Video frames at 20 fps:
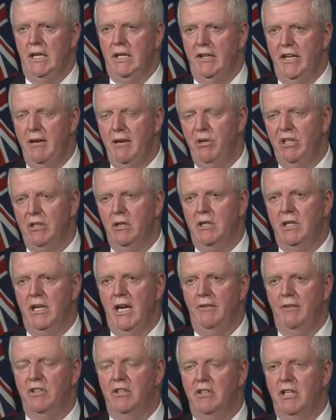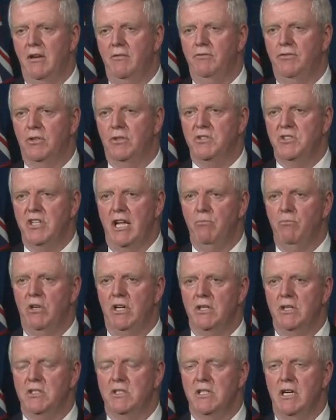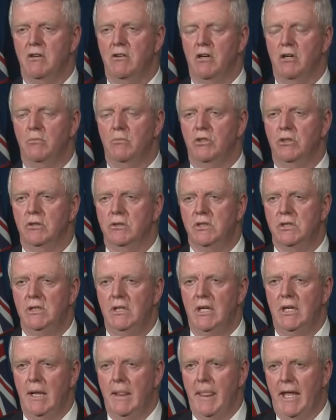And they've been looking after them for 10 months now almost.